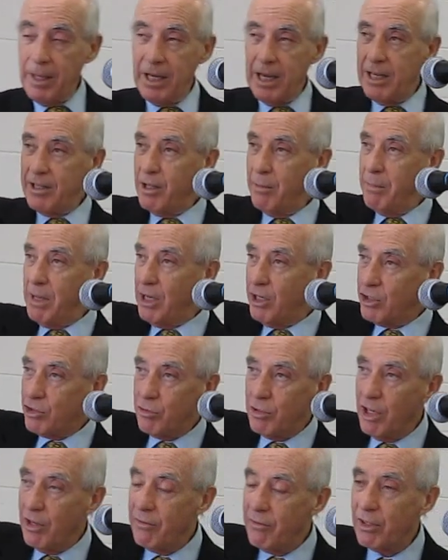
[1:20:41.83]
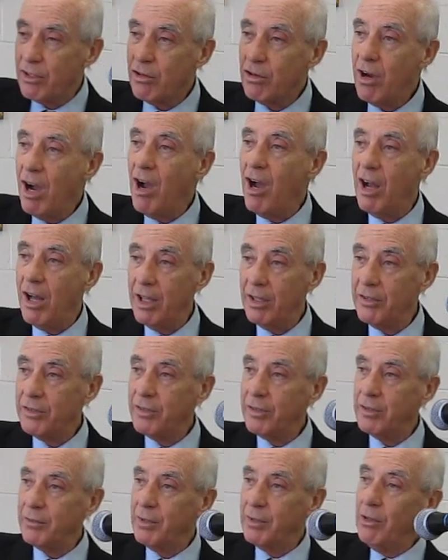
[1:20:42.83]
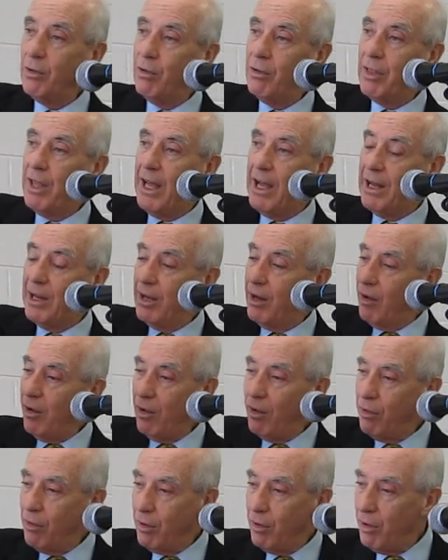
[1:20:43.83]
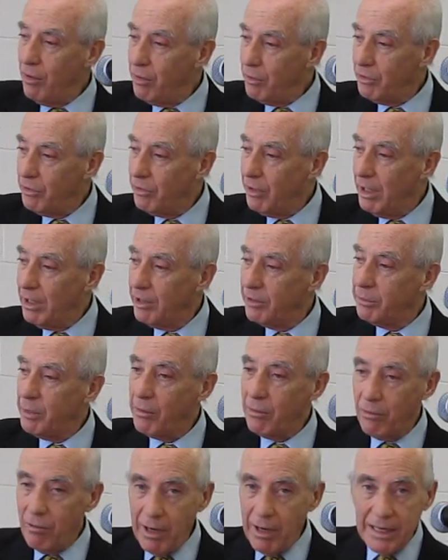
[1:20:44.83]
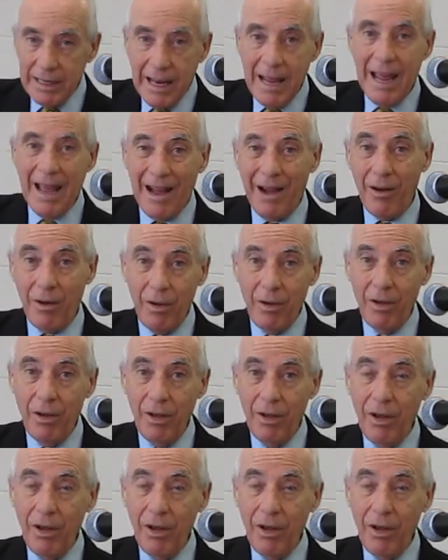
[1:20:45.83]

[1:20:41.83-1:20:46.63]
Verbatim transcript: In the ministry of the cross, we know that, all, all those things. But right now,